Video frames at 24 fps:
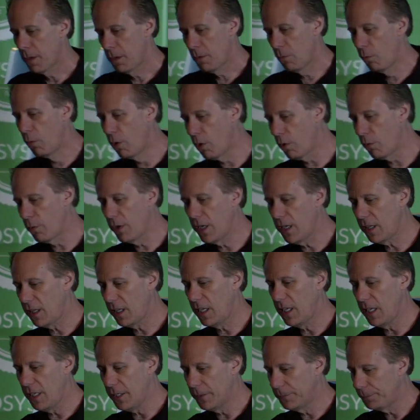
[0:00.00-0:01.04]
we're
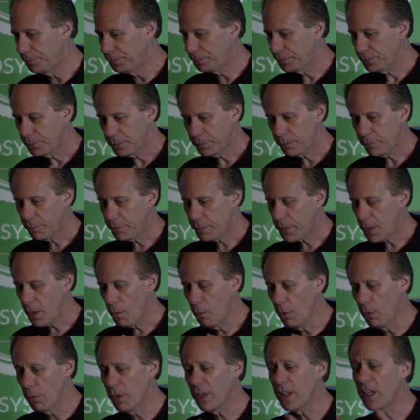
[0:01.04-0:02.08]
really
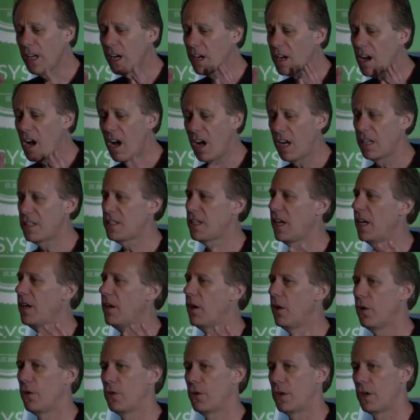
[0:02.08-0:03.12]
a content
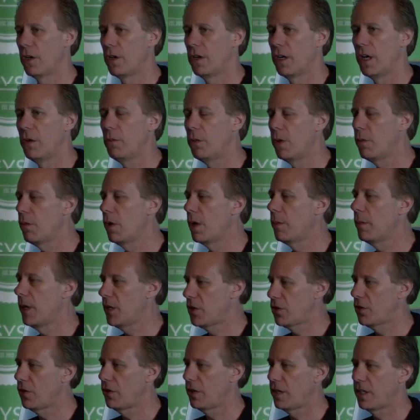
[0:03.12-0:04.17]
owner, and we want to make
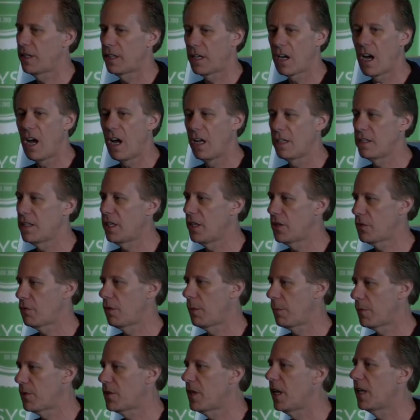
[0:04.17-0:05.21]
sure that the content is
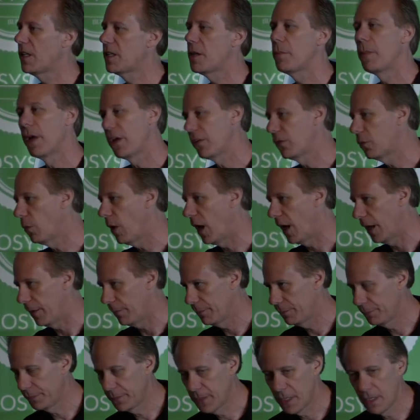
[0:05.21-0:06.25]
represented the best way.
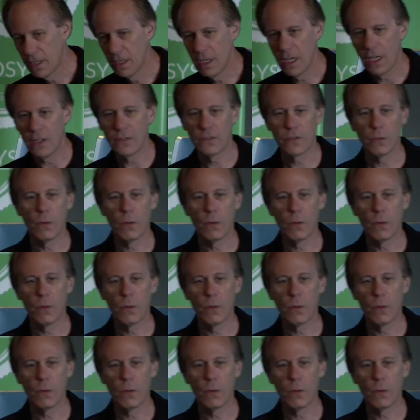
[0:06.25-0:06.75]
And so